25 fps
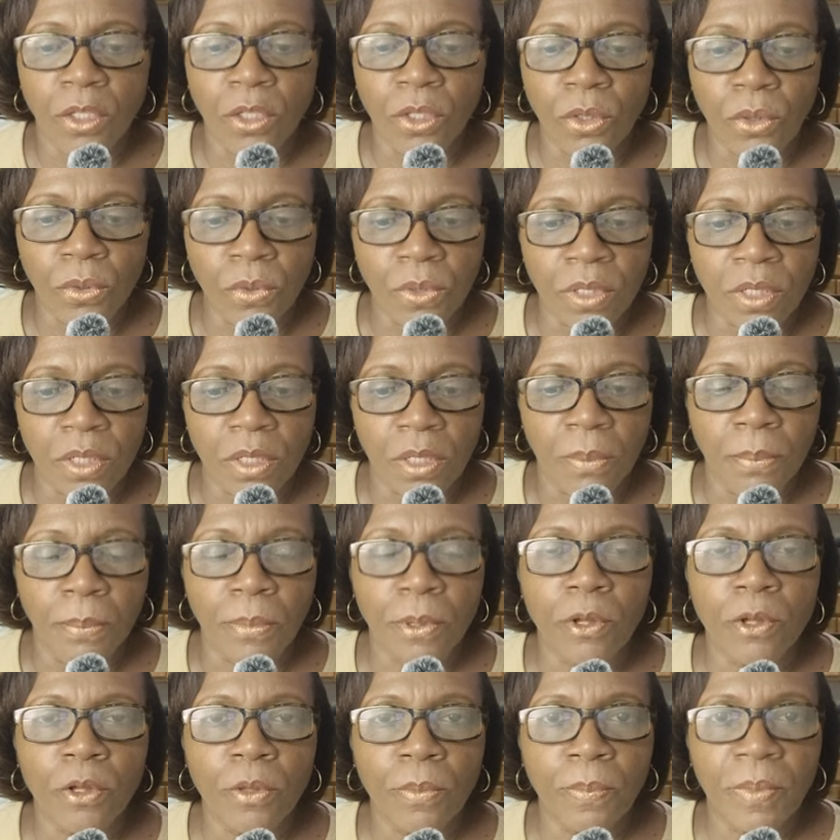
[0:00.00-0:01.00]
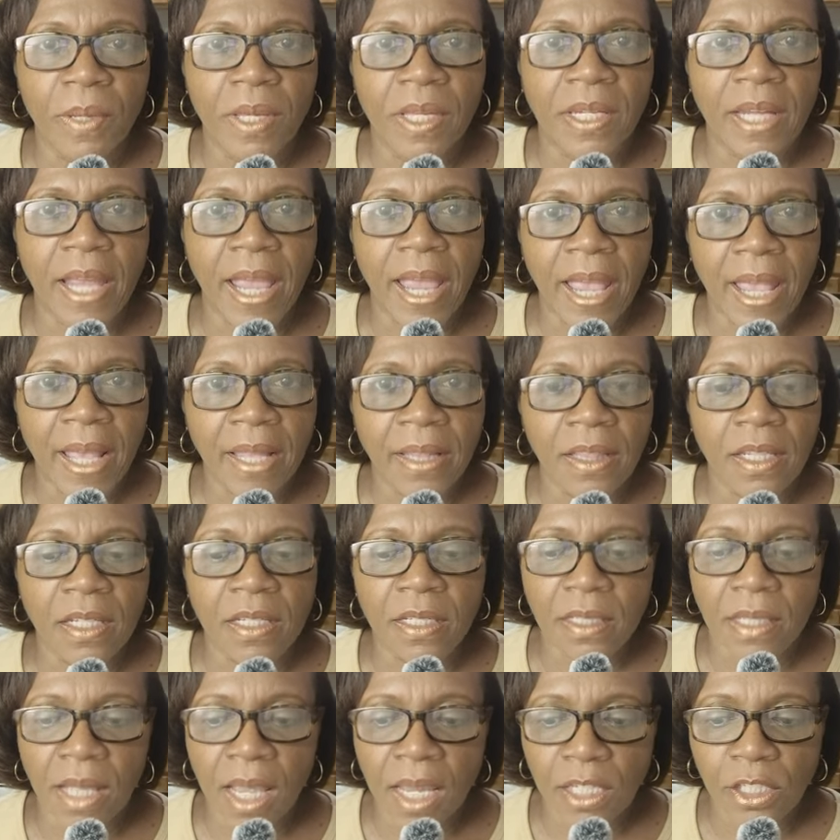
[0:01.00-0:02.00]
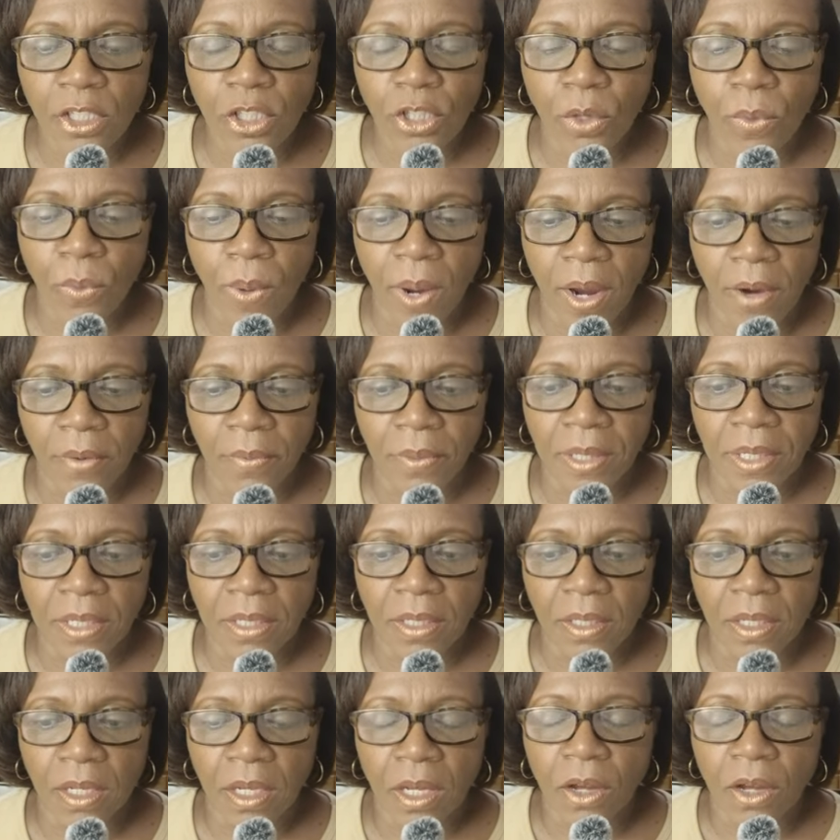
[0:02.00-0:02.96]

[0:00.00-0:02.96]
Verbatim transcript: using the pulpit and the sanctuary